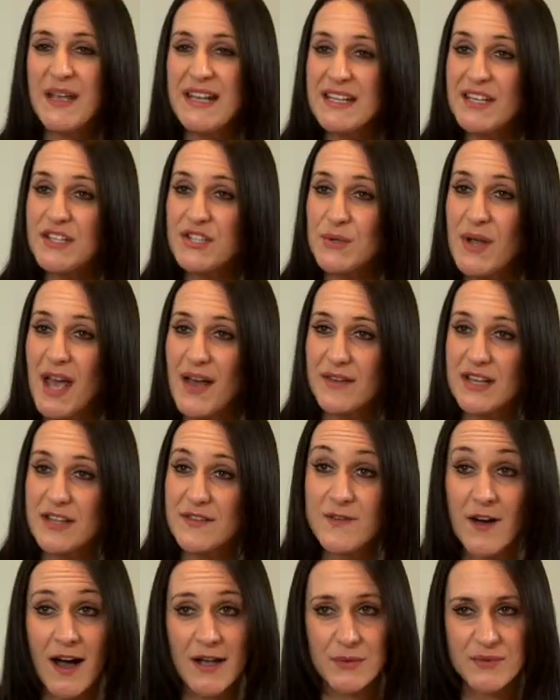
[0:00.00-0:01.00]
Peter, do you have any
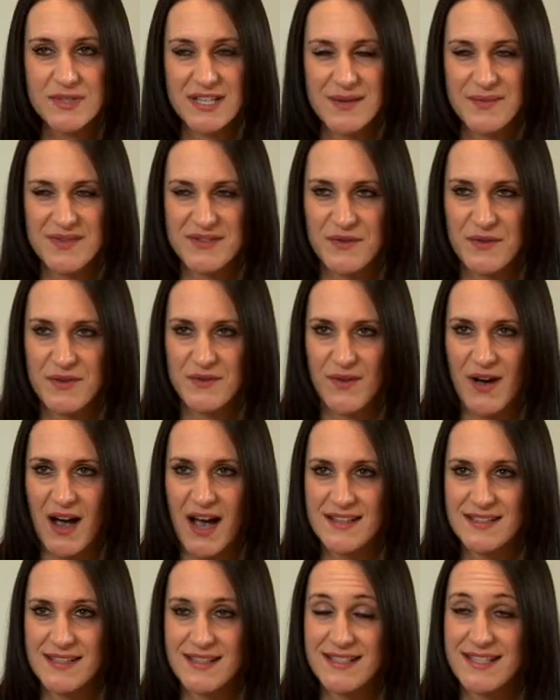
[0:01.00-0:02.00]
final tips for
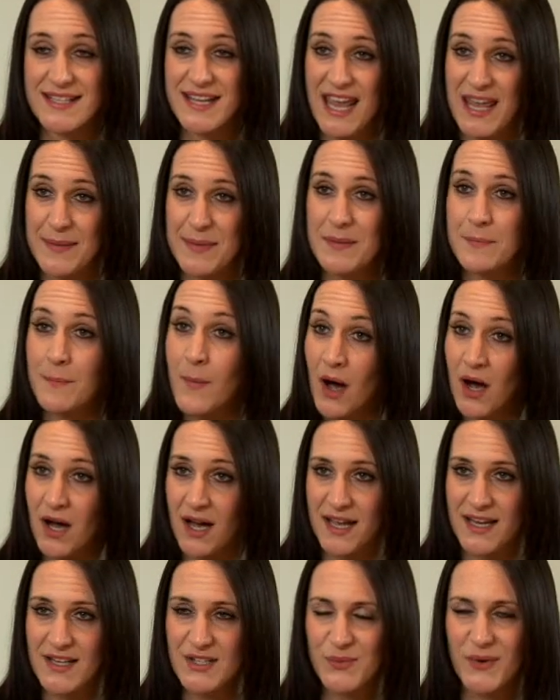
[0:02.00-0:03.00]
advisors to keep in
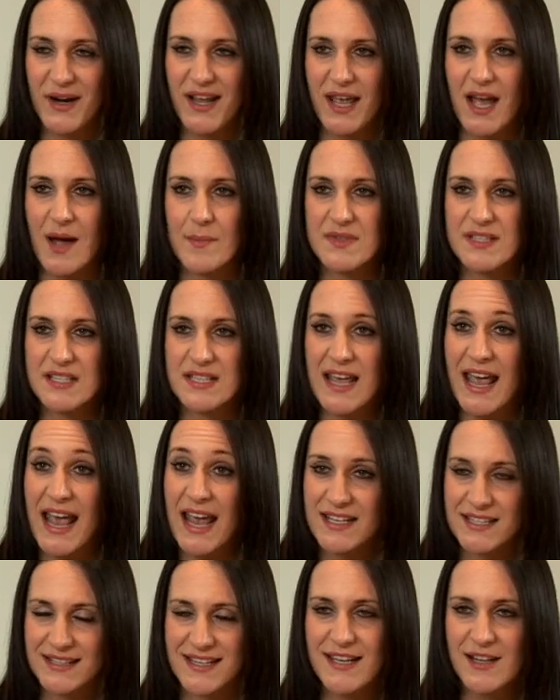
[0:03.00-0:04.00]
mind when it comes to
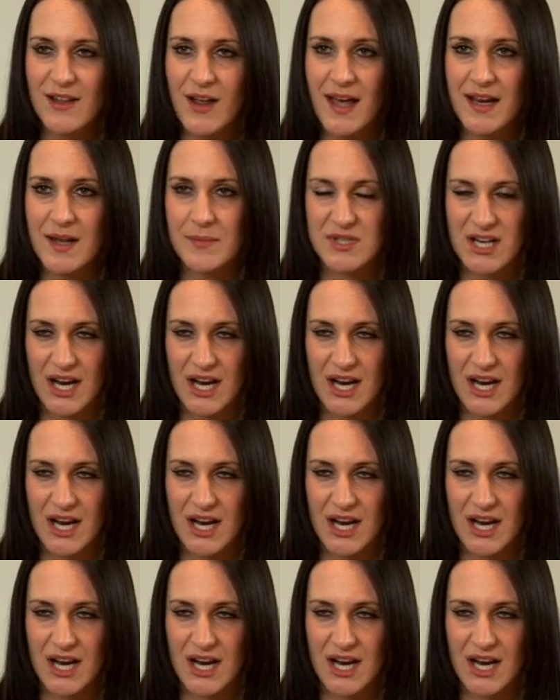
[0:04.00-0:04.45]
handling client